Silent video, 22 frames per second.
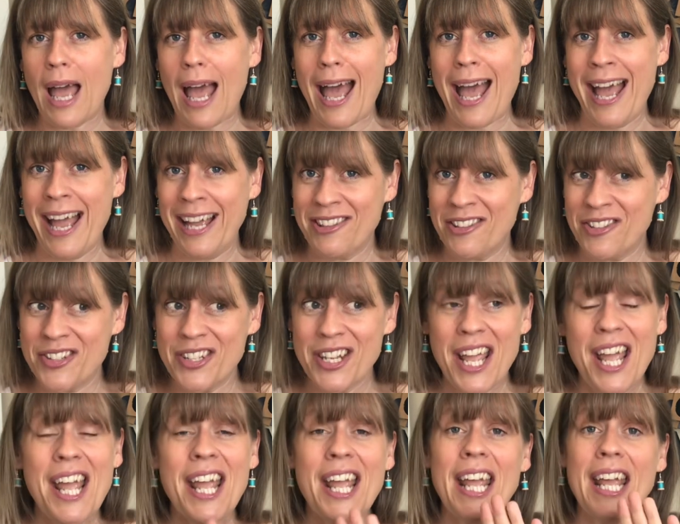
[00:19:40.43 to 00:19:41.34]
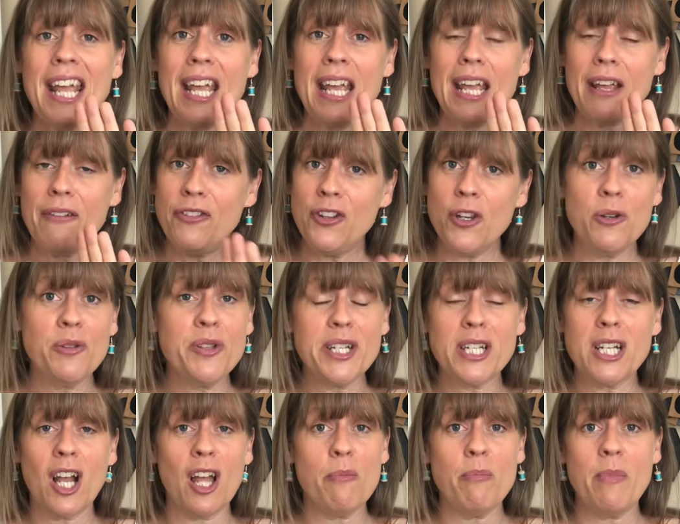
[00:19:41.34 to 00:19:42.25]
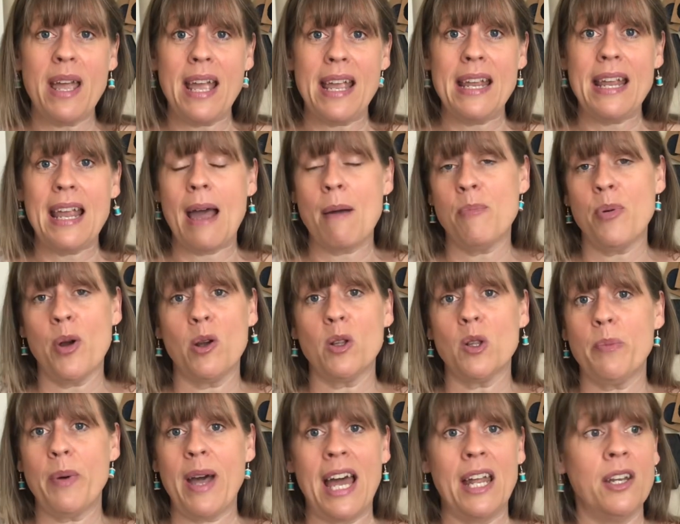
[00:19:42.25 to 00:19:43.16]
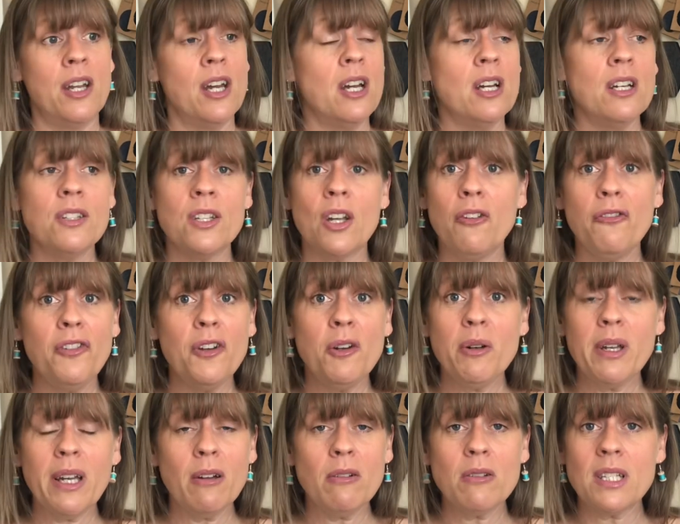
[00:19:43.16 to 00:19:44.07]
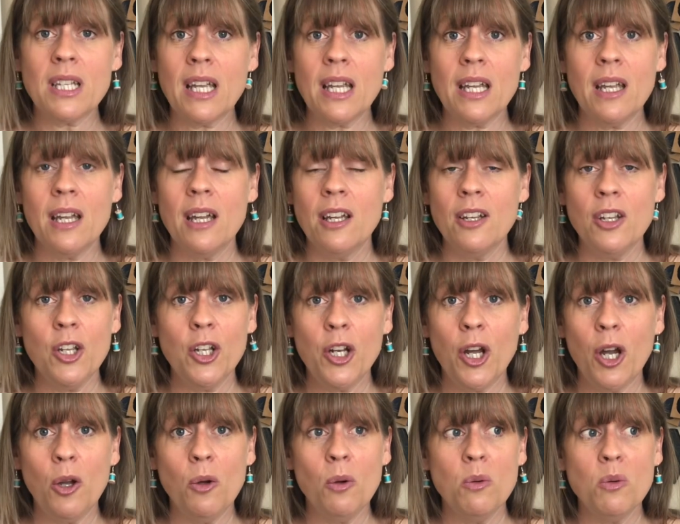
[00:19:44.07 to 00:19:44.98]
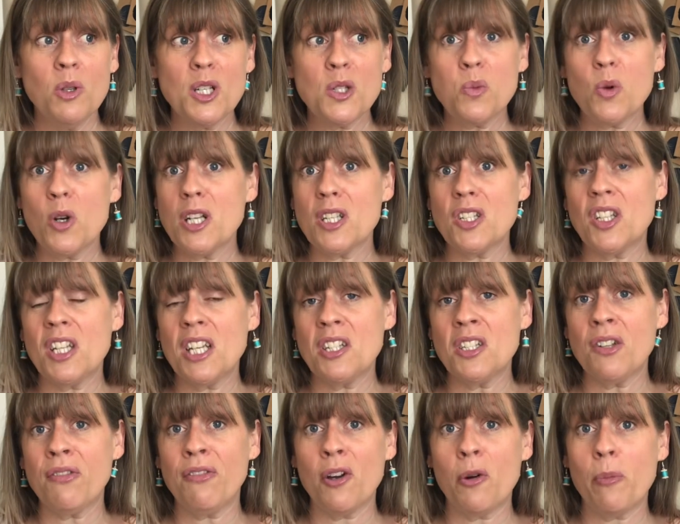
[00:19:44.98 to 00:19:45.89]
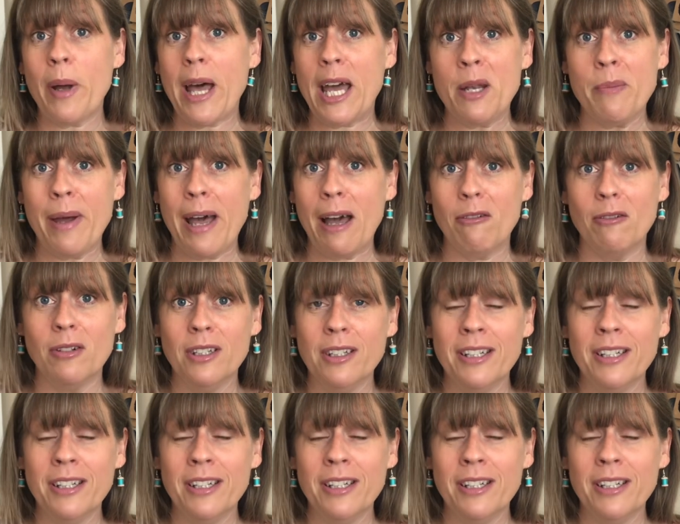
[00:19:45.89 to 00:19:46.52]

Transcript: And if you did like me and broke the ban, don't feel guilty. You know, there's worse things to feel bad about